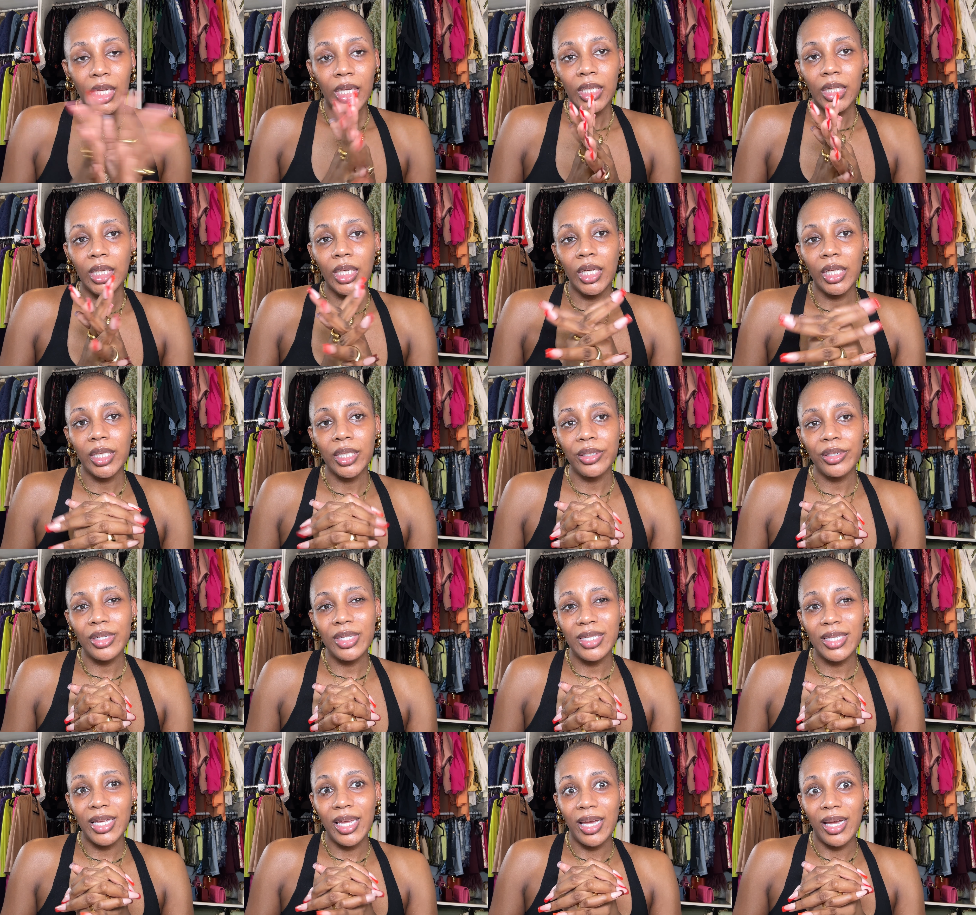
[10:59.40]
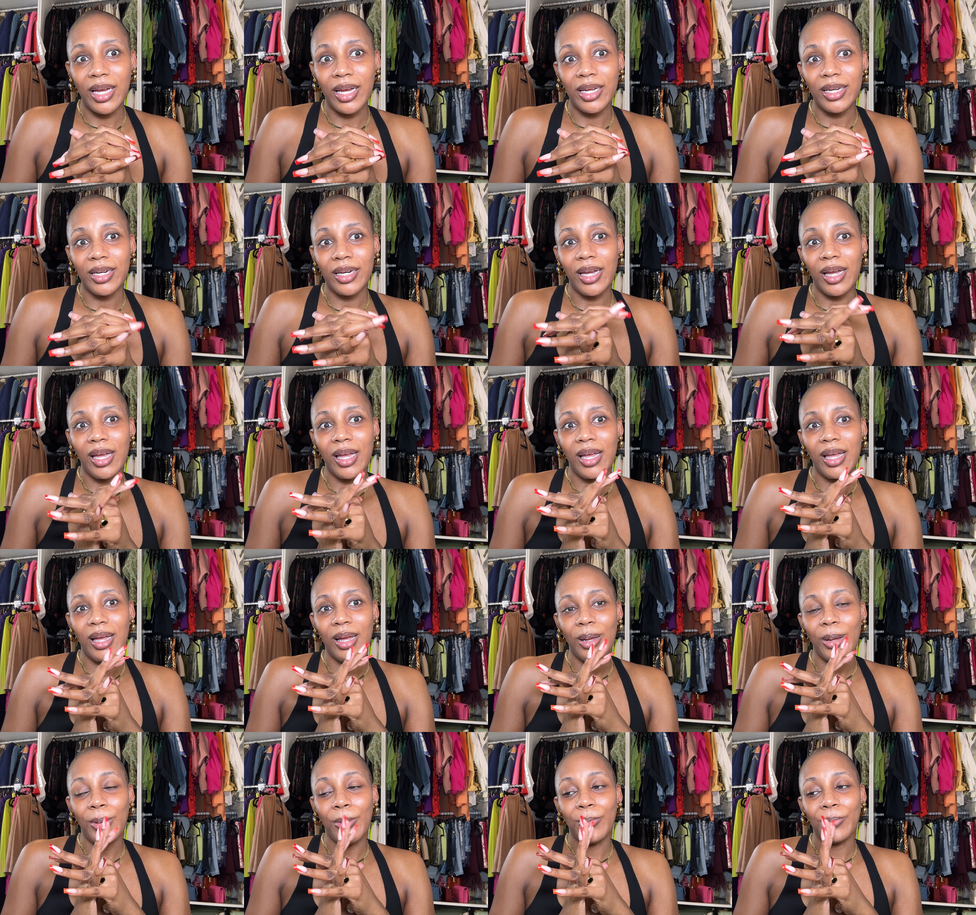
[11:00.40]
yeah, there's that.
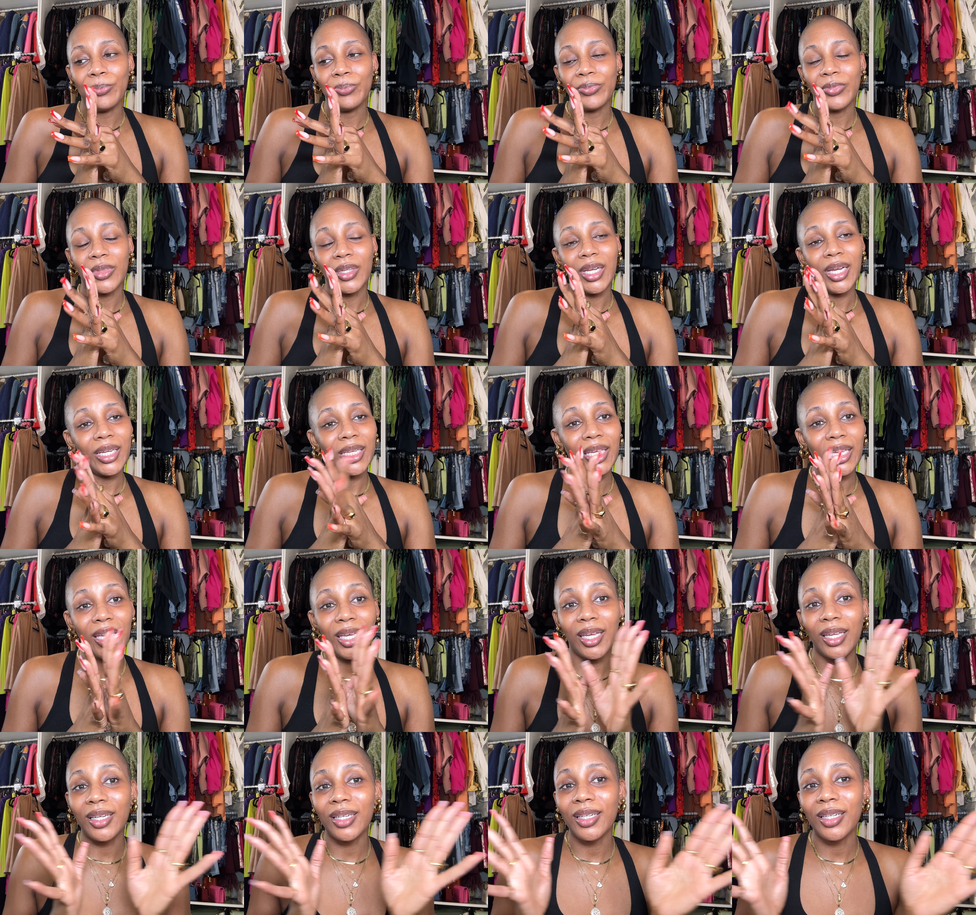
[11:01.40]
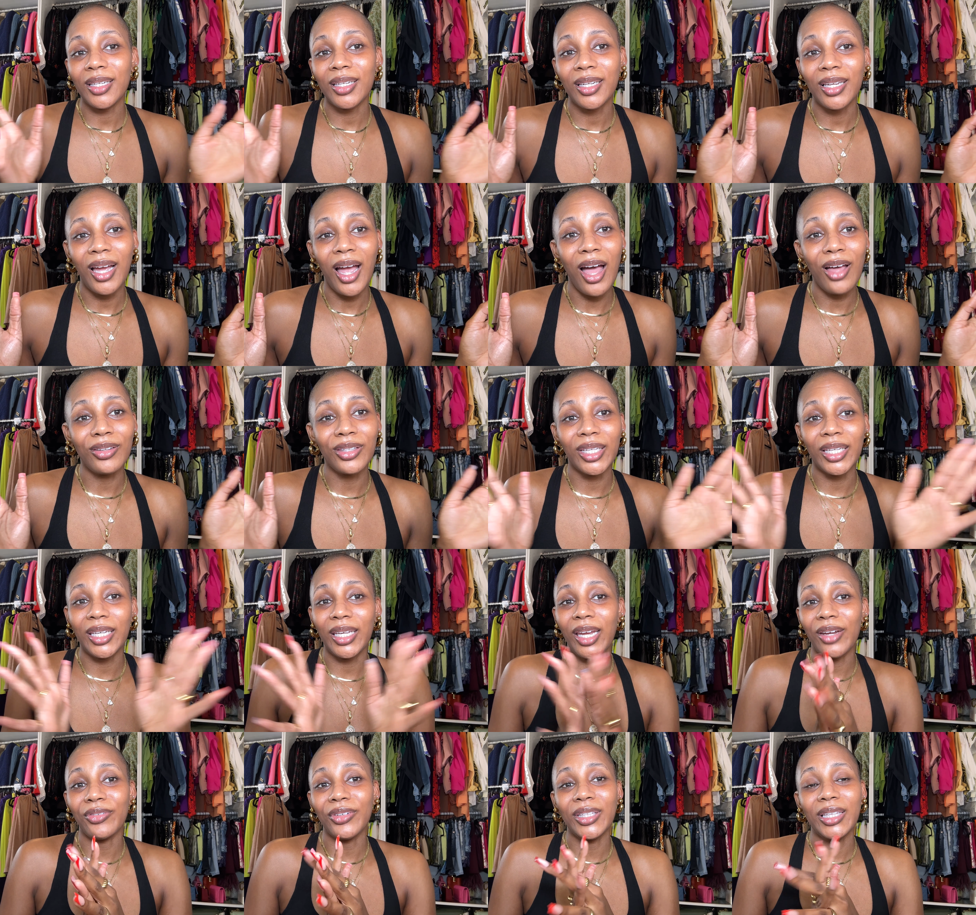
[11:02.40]
Again, I'll link
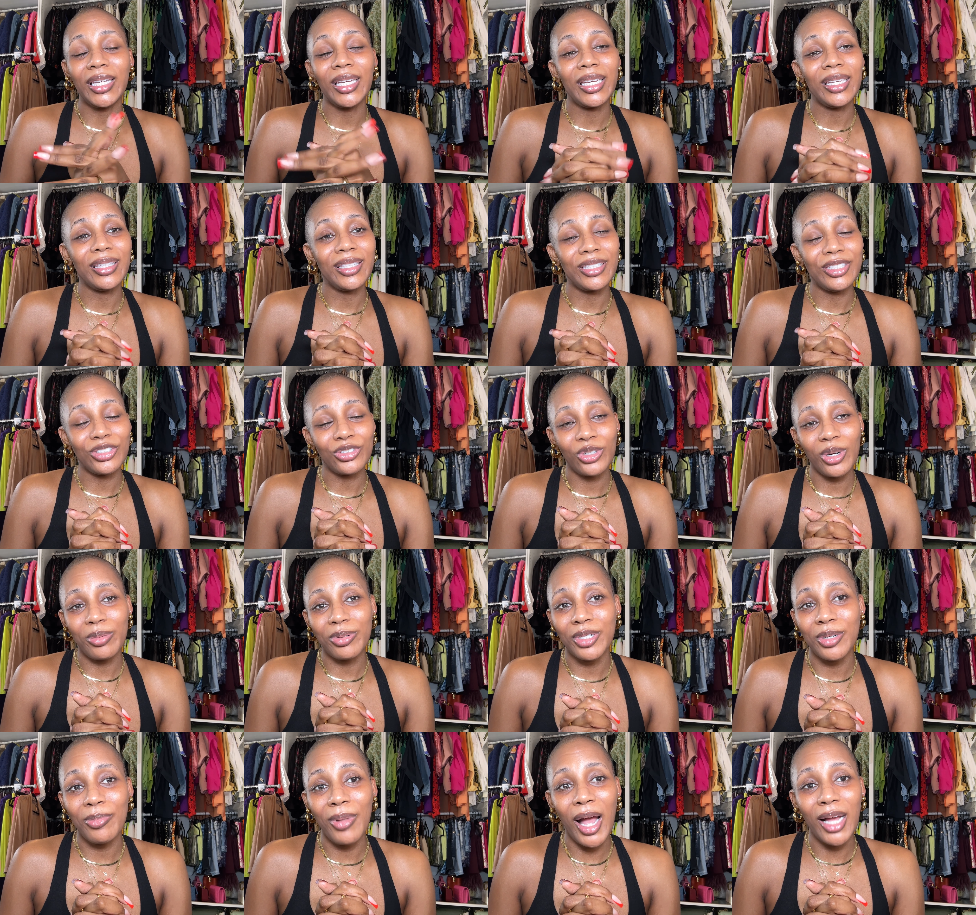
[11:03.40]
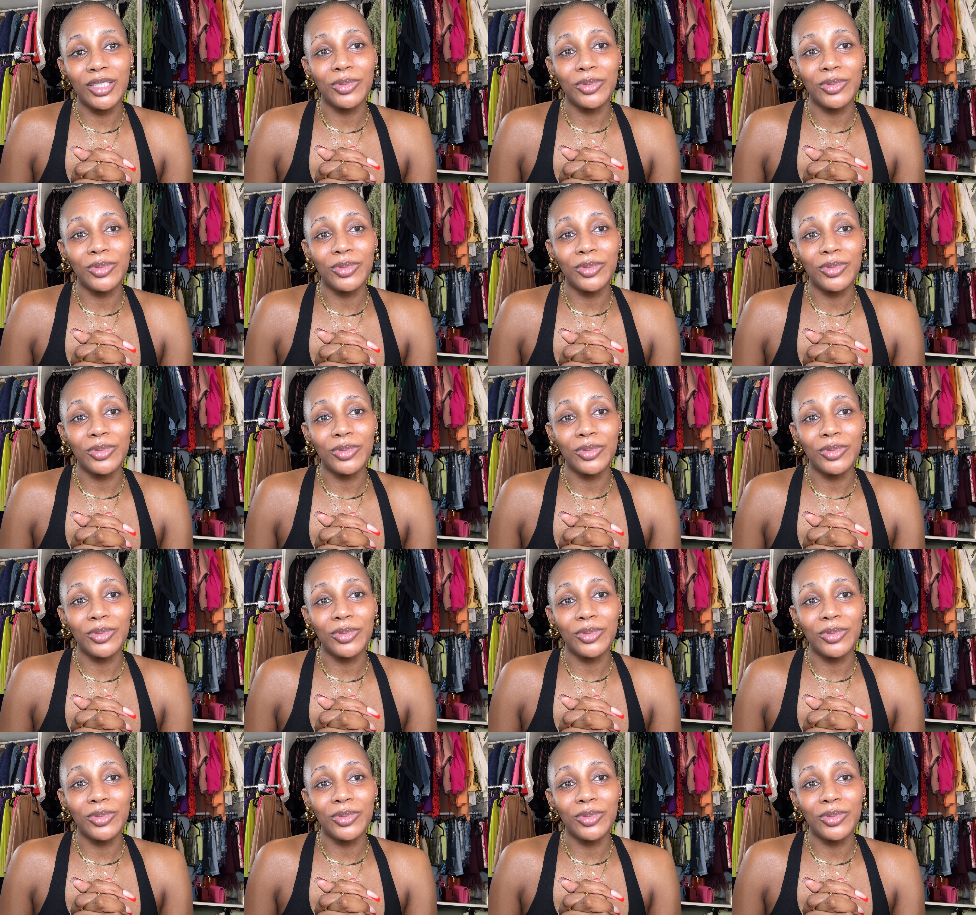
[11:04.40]
everything in the description box